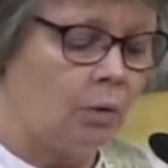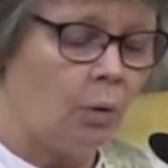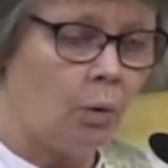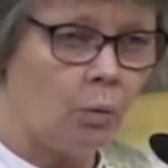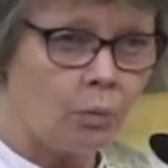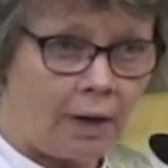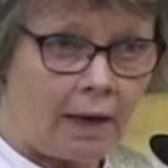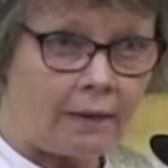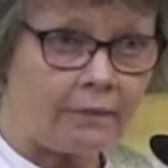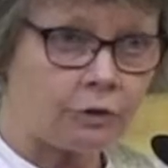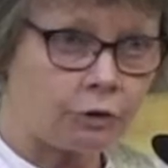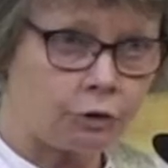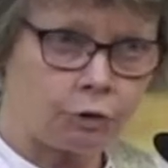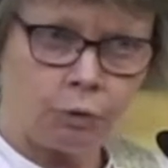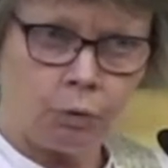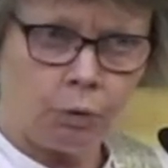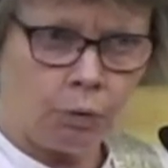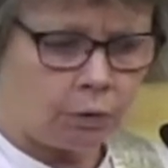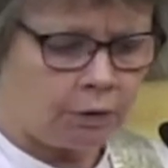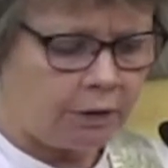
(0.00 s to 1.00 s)
Or rather,
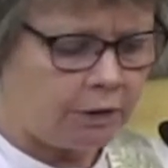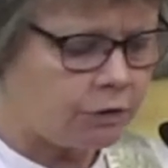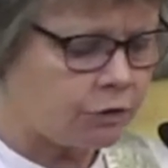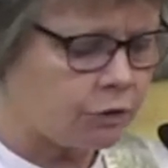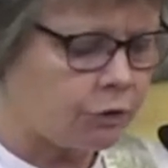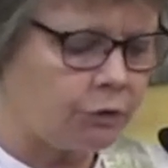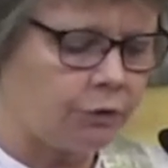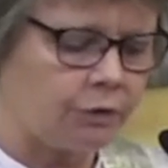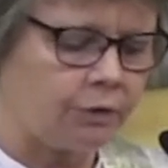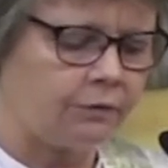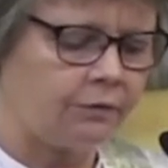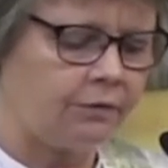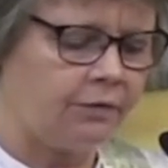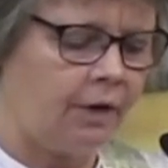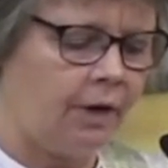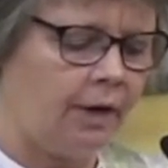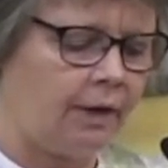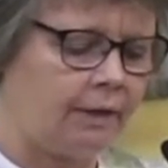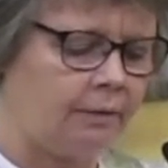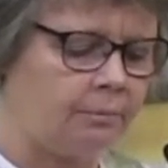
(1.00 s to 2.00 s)
sure, it's good and
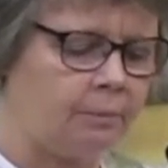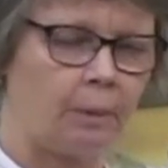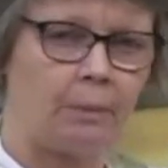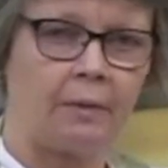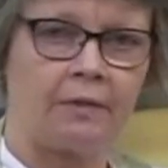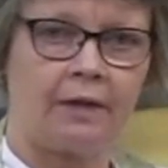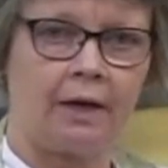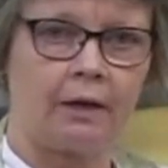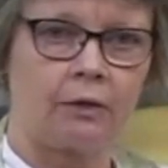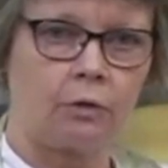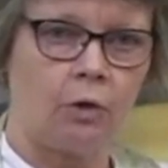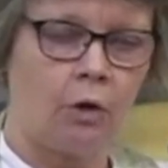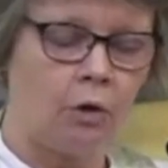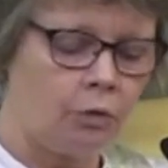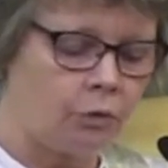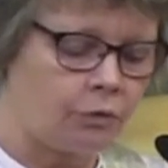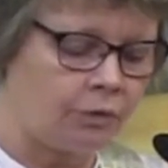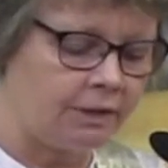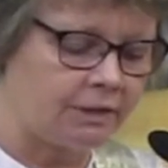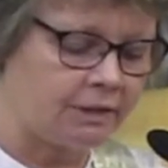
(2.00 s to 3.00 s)
fine, but without
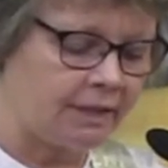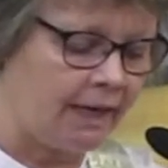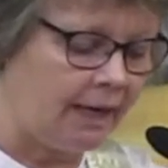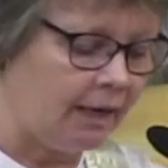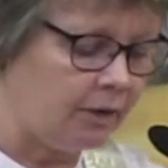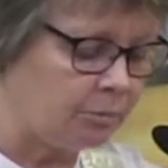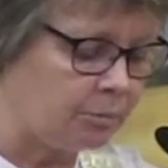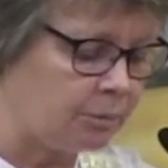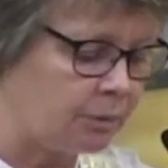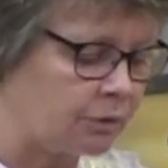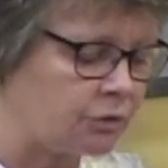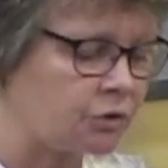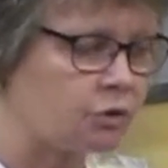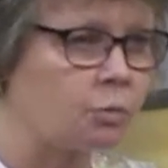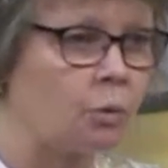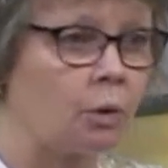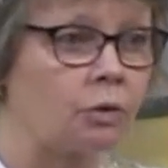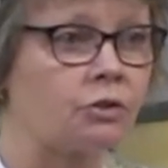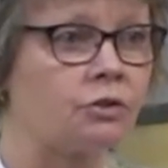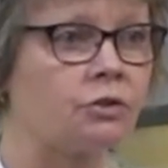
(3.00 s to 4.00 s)
concrete
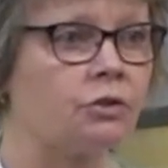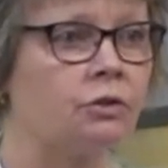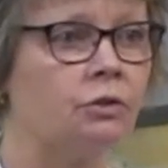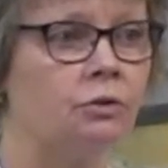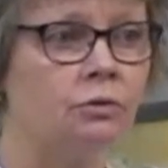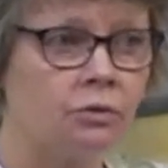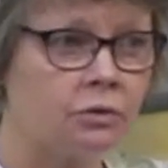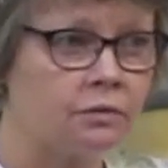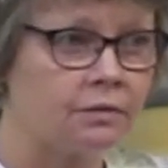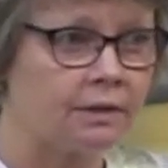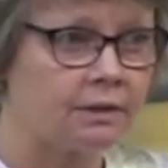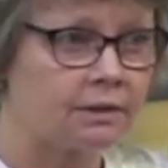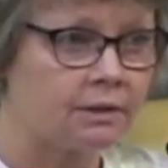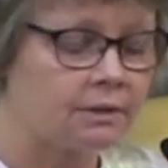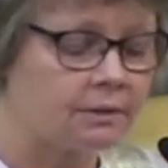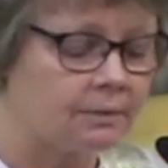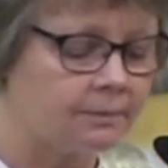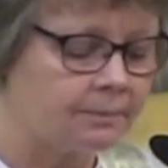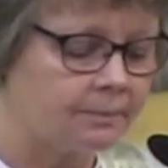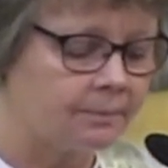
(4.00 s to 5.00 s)
outputs, what's the use of
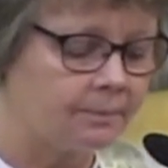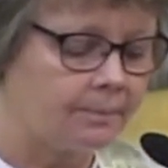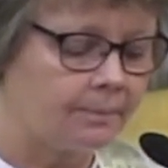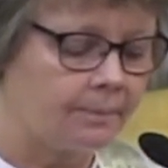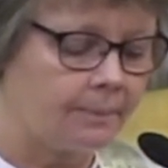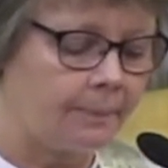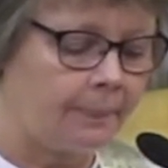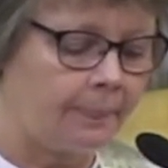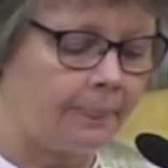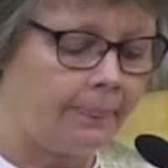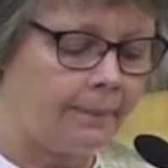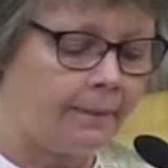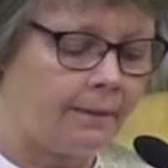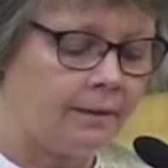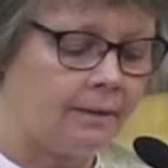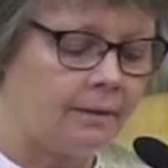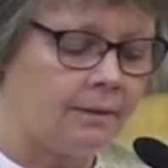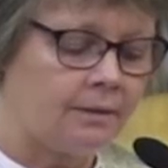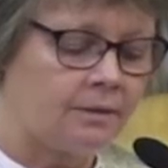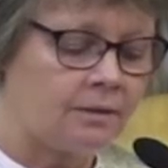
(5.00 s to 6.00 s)
it?
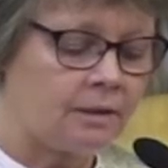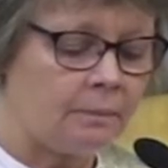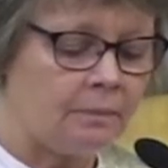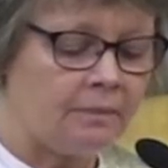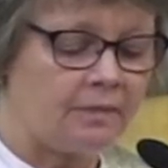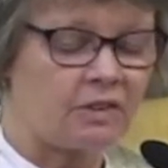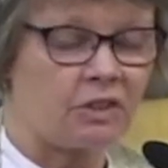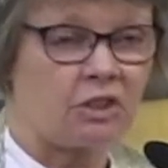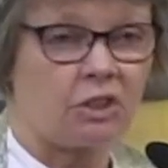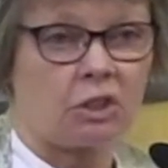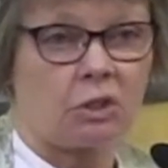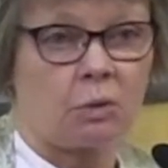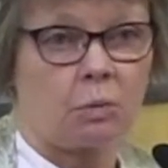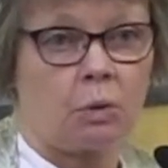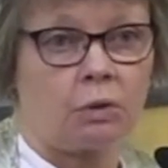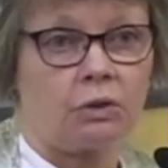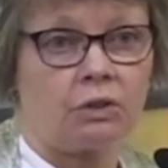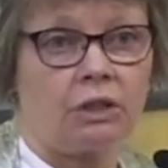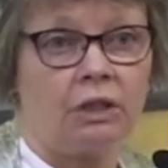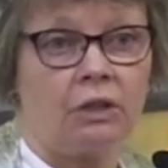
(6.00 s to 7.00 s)
Some of us just
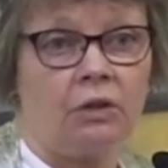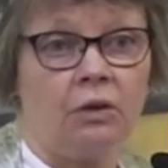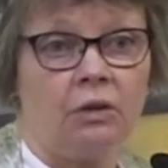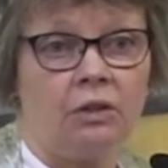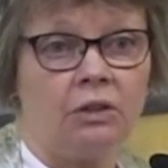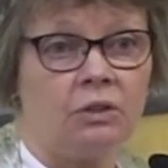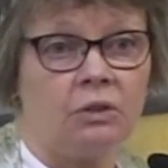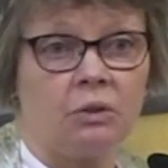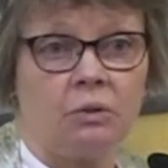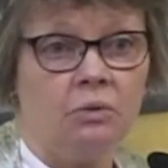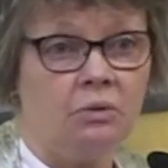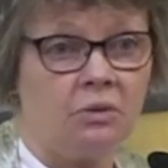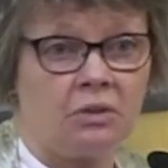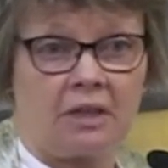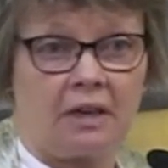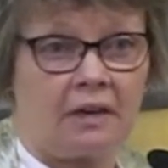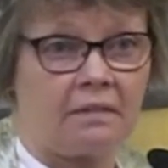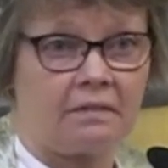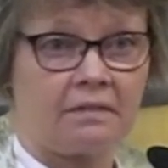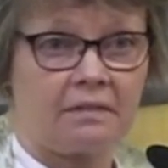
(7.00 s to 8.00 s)
want to get on and do
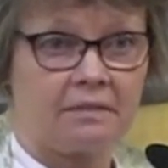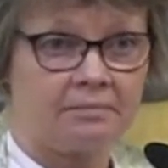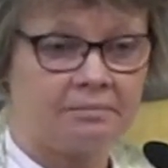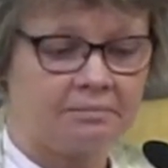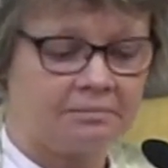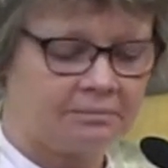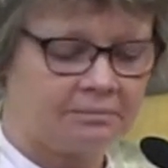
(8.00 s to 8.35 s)
stuff.